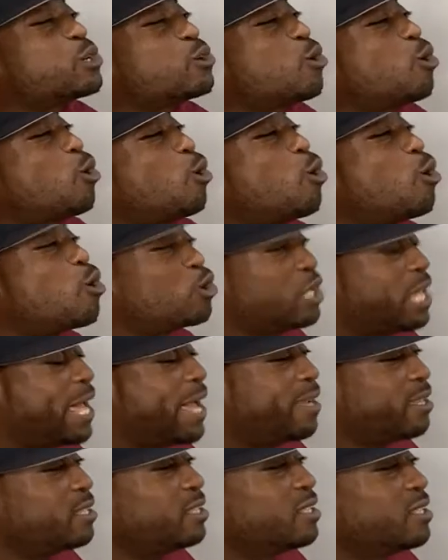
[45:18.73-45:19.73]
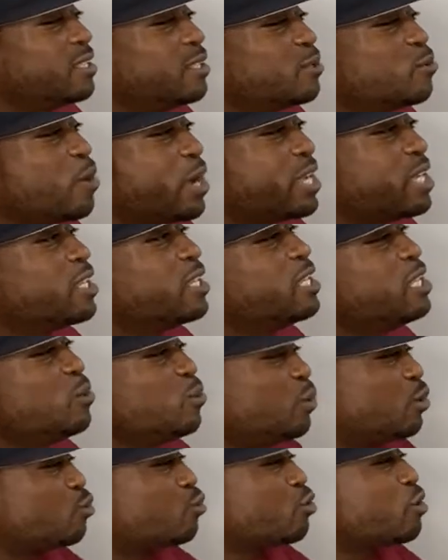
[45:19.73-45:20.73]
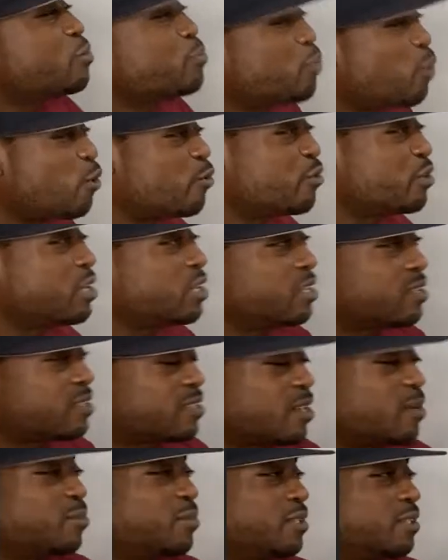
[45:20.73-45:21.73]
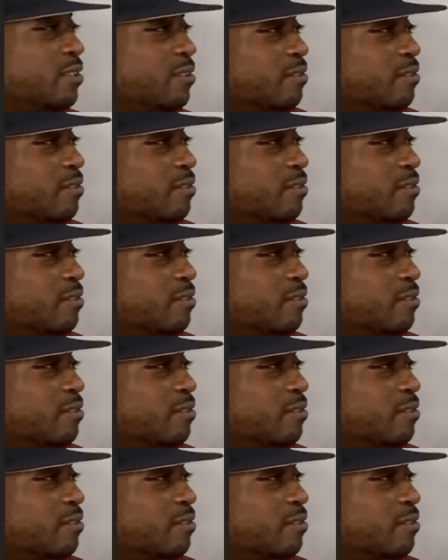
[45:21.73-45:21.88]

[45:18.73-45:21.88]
recall that, right, he would trip over it or something.